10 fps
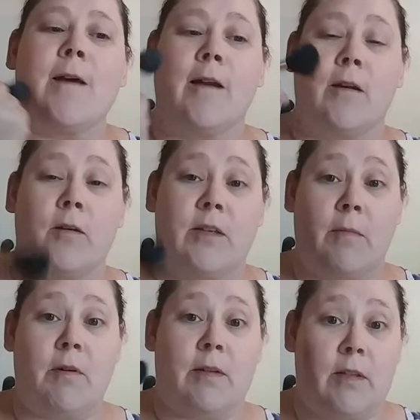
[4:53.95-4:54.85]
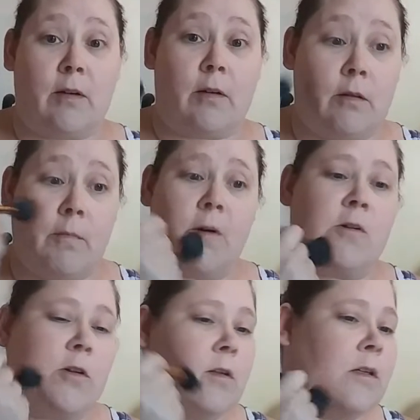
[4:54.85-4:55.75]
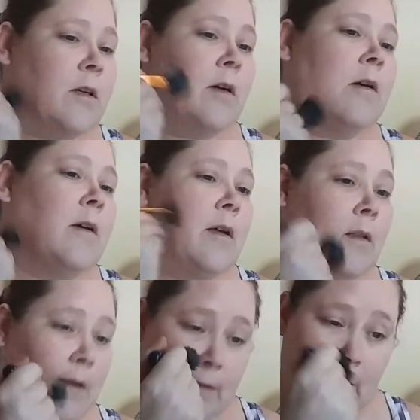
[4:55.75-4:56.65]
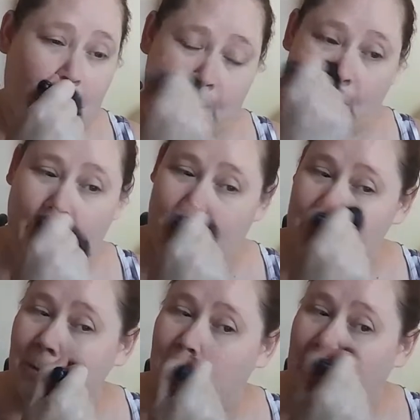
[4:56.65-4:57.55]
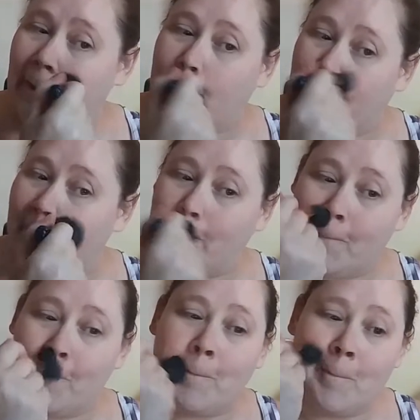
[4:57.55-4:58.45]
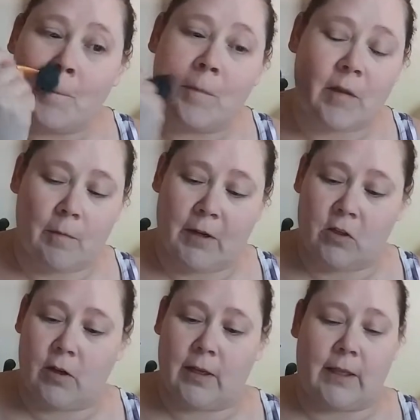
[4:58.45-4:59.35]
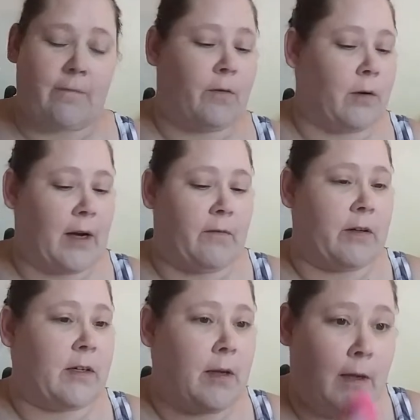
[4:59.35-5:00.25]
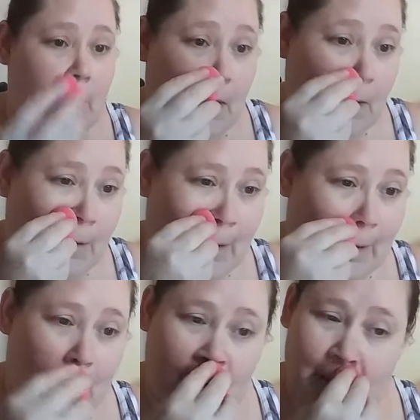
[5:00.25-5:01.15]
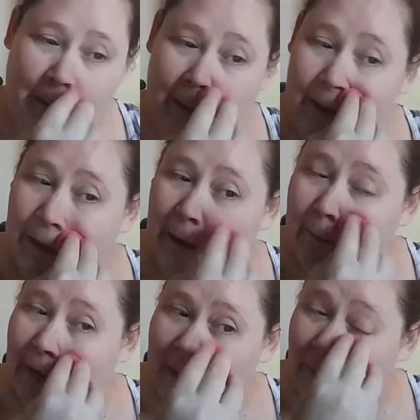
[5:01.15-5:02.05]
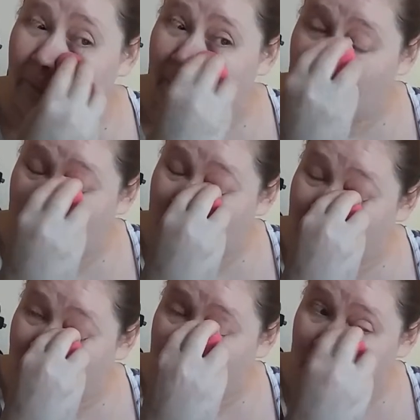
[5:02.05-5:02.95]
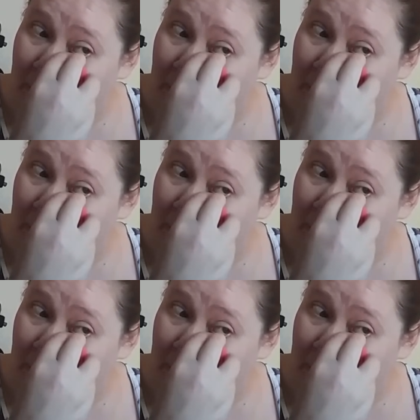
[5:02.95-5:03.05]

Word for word: And notice I'm doing circular motions. That's the best way to make sure you get that full coverage. Now I'm just gonna come back in with my blender